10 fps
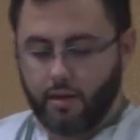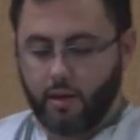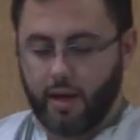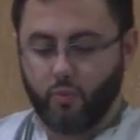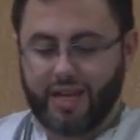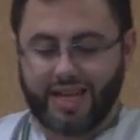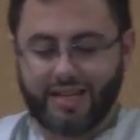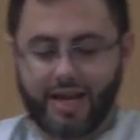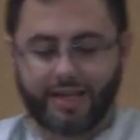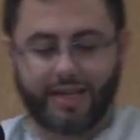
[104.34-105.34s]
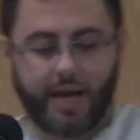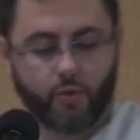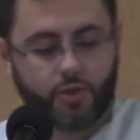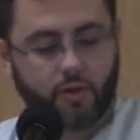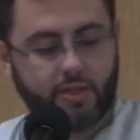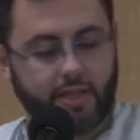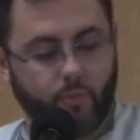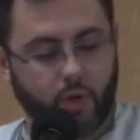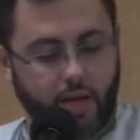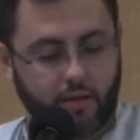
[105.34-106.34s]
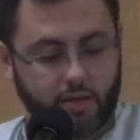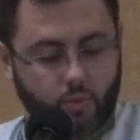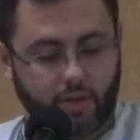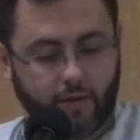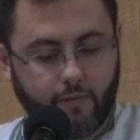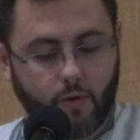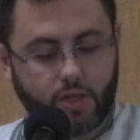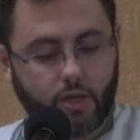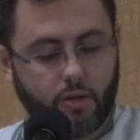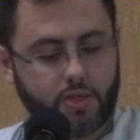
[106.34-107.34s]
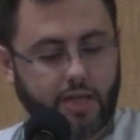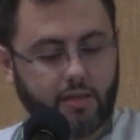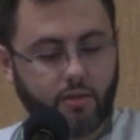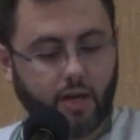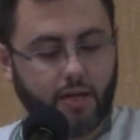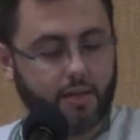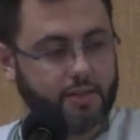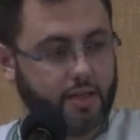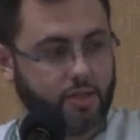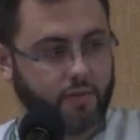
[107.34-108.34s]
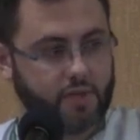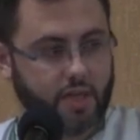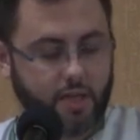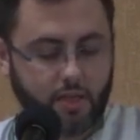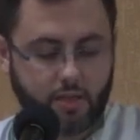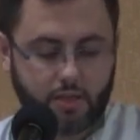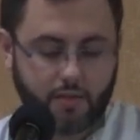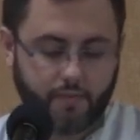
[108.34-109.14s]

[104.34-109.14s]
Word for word: and we cannot counter contemporary atheism without first understanding their idealization of science.